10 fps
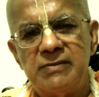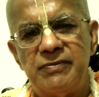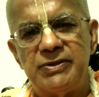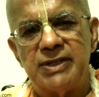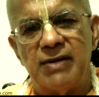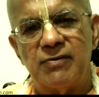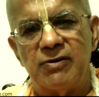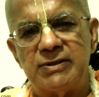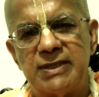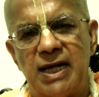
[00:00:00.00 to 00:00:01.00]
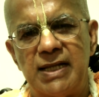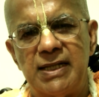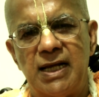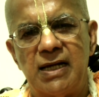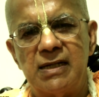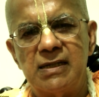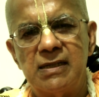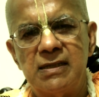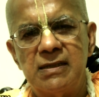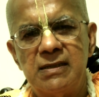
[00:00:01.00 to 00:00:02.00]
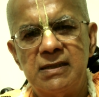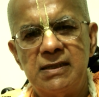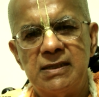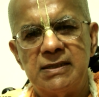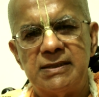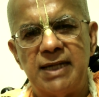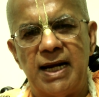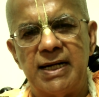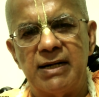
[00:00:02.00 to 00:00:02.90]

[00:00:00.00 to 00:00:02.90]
We should have good sadhana, chant